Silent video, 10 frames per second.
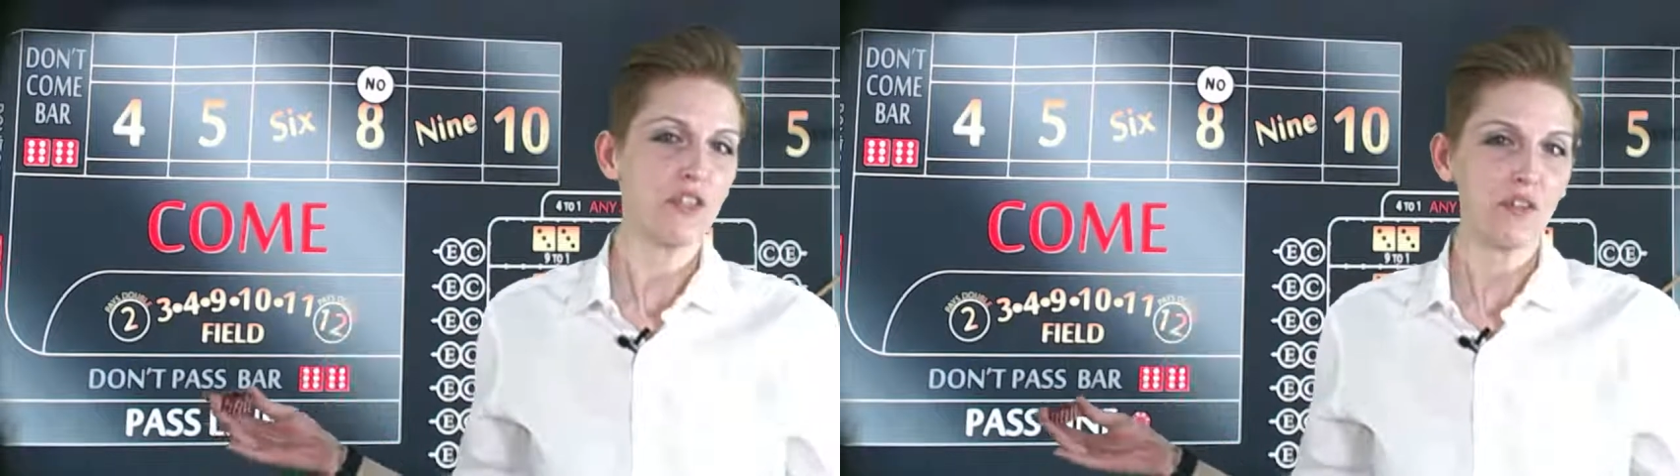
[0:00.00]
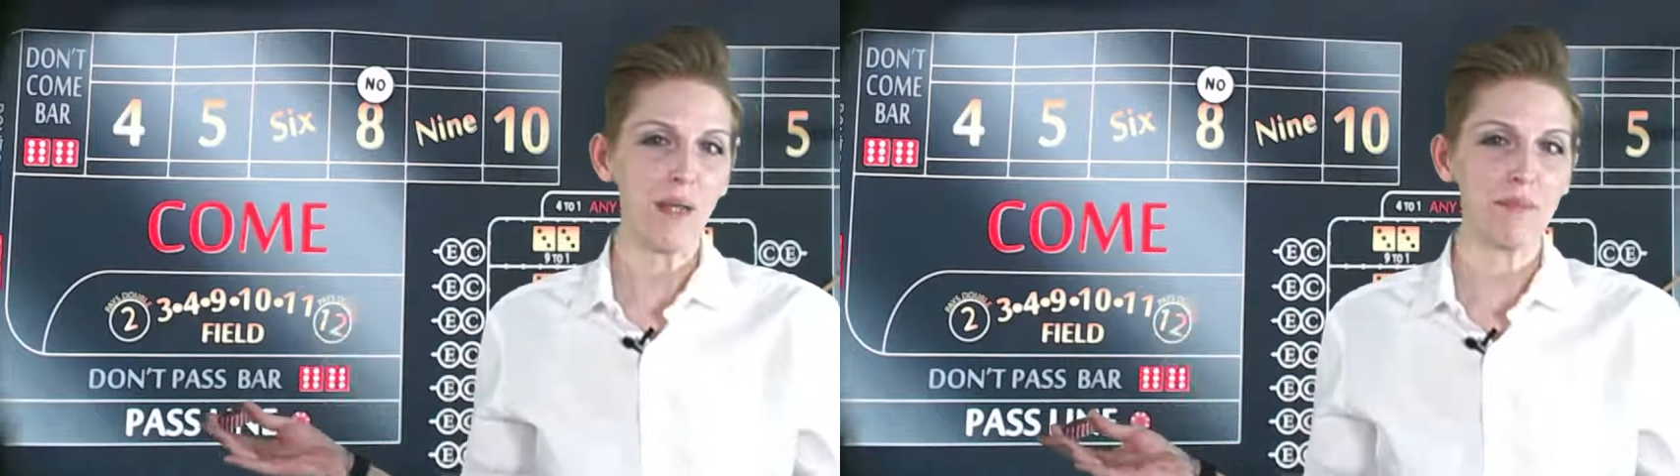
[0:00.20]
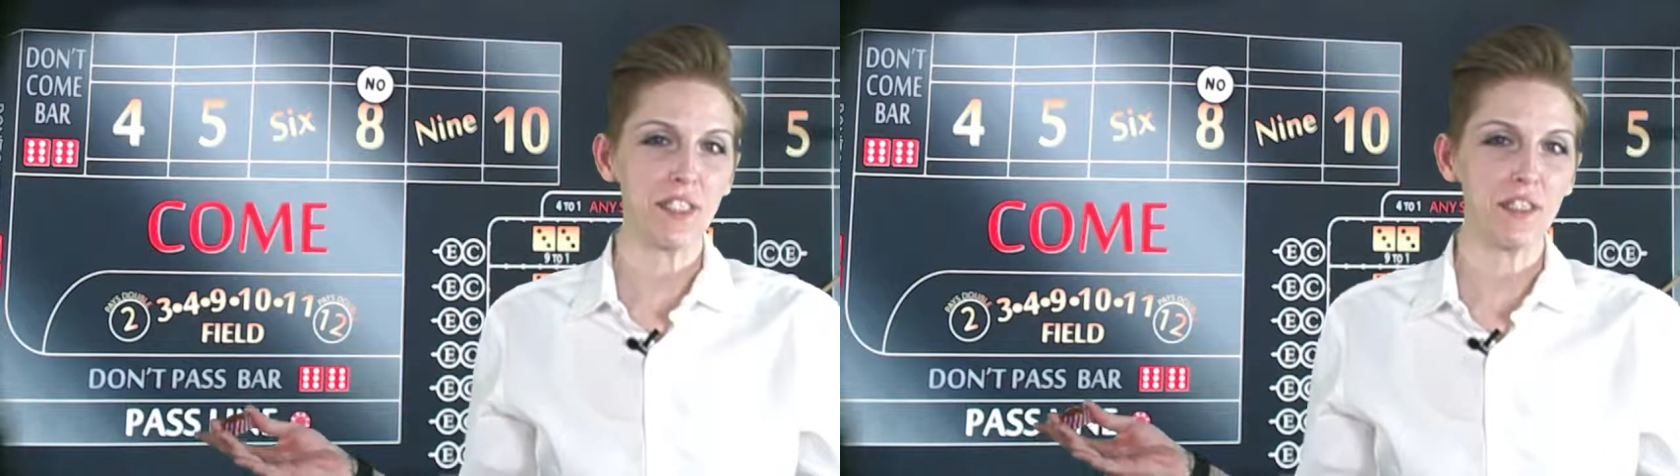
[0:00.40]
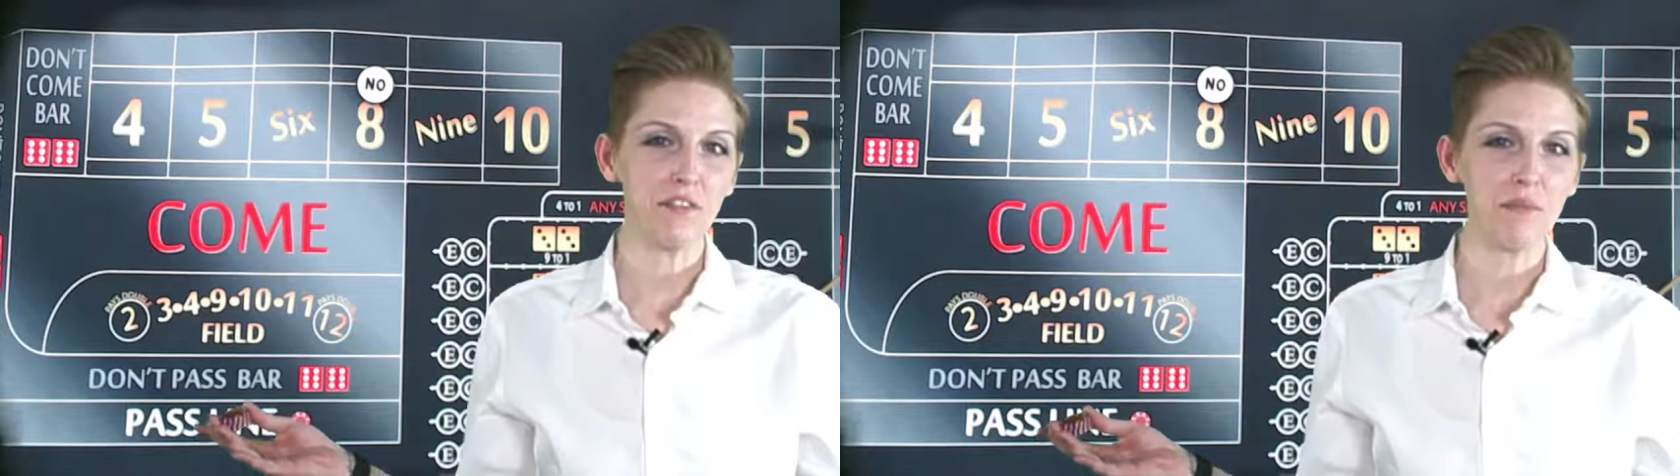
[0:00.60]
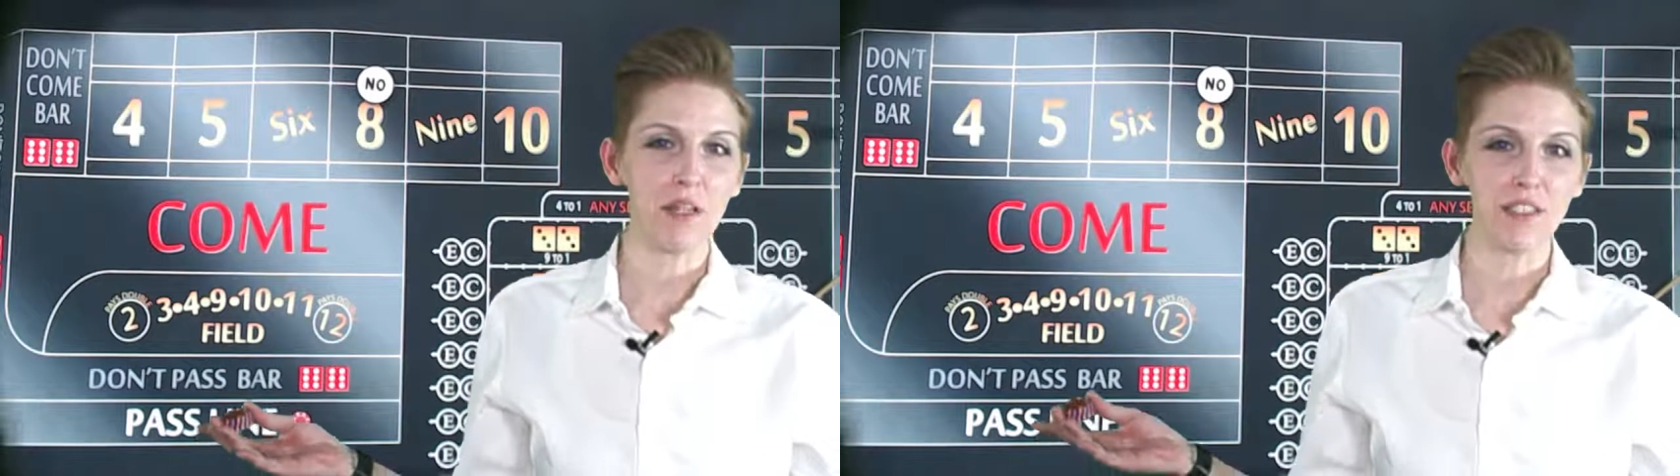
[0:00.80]
craps dealer
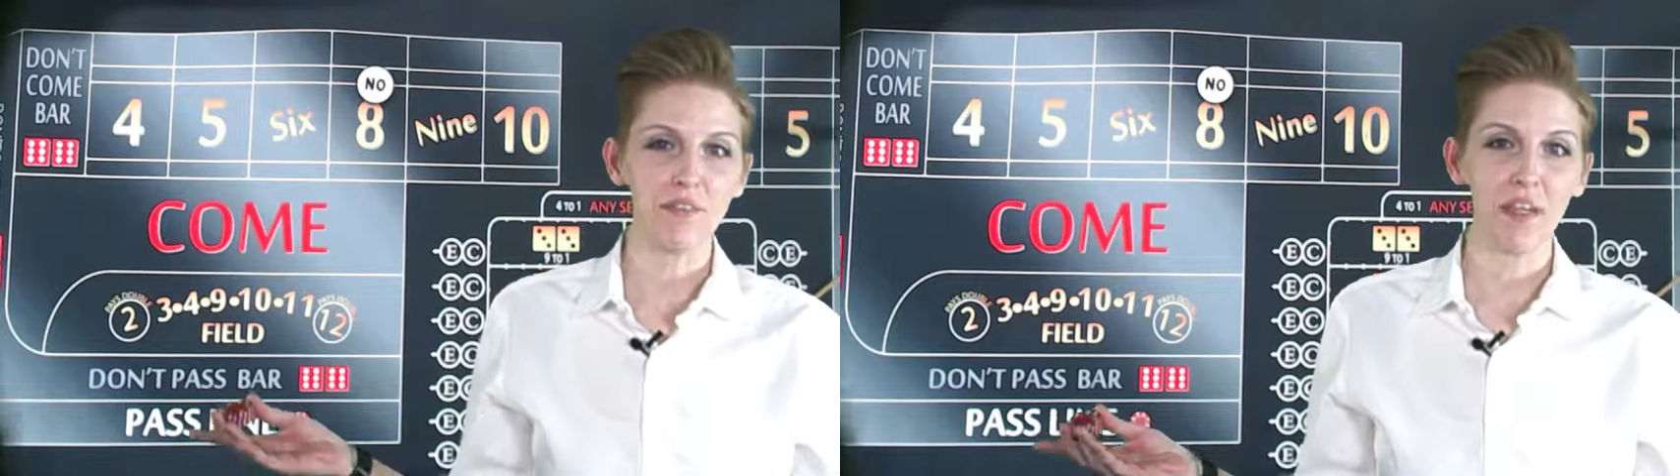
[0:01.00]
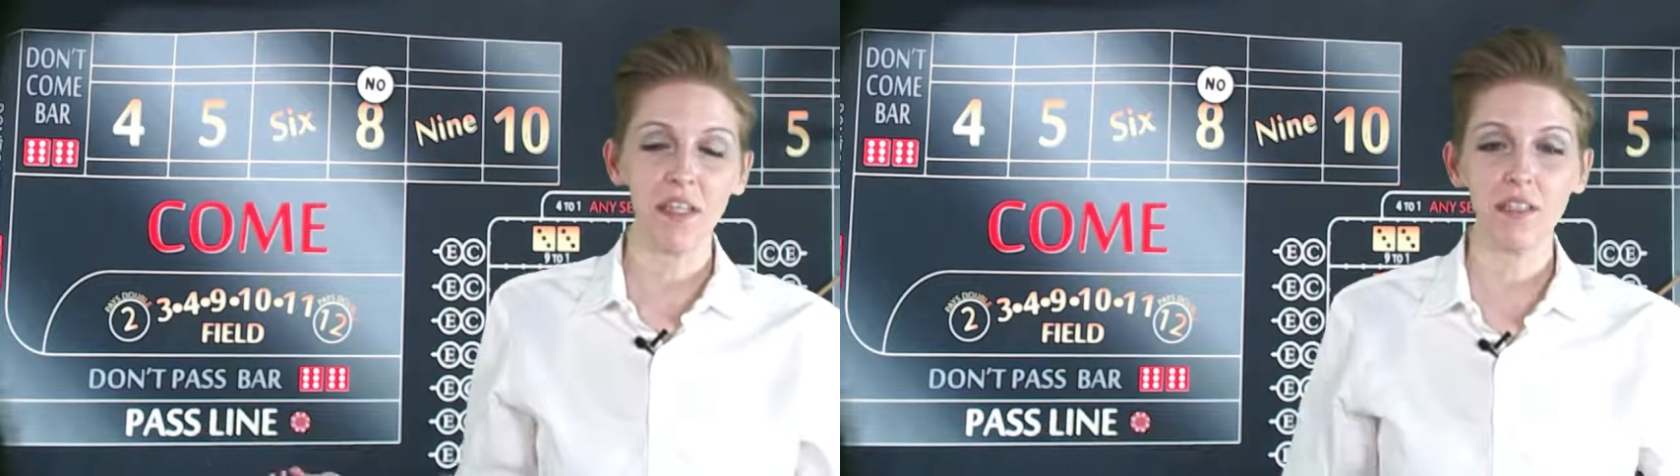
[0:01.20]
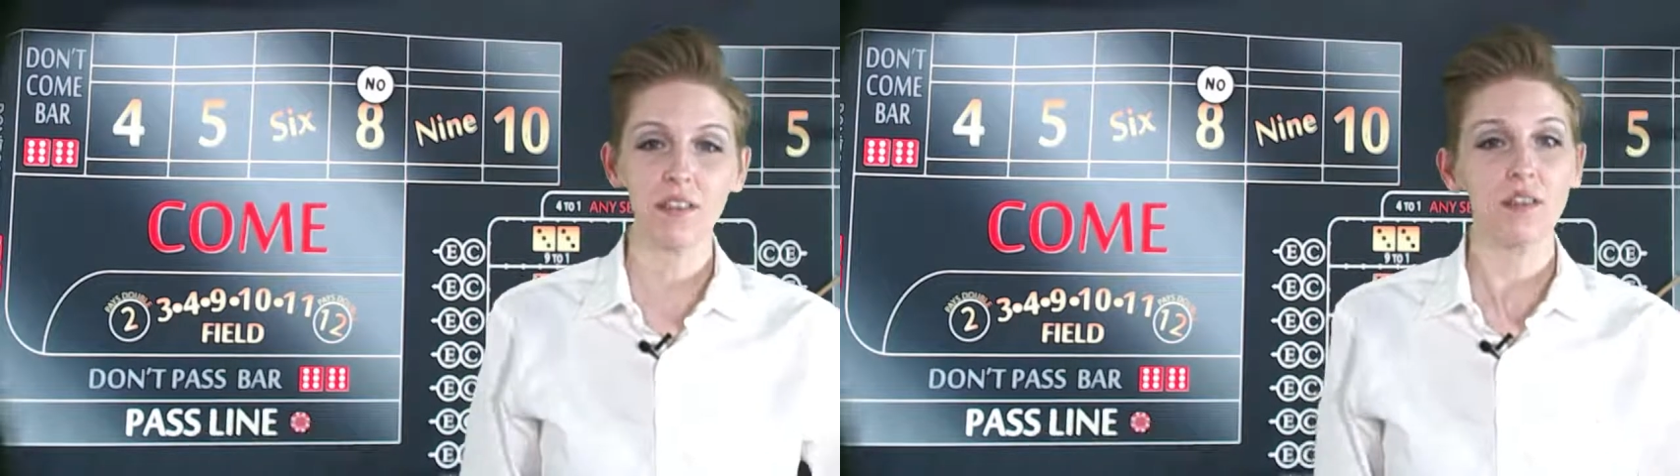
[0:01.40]
from Las Vegas,